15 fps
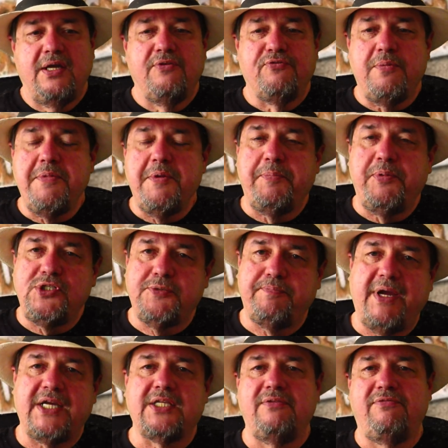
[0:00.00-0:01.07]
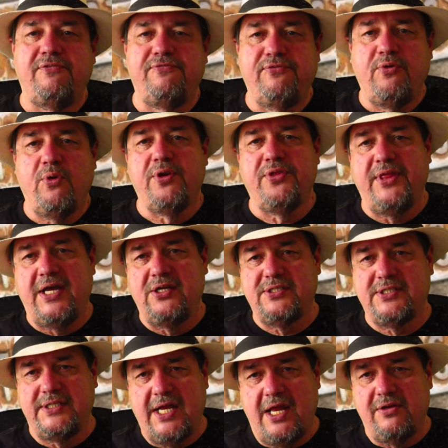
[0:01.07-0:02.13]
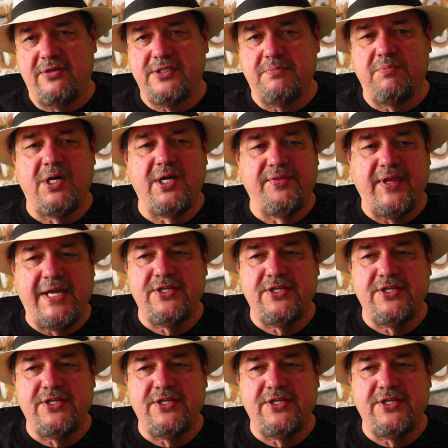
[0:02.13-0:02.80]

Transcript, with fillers: from the perspective of four thousand dollars a month.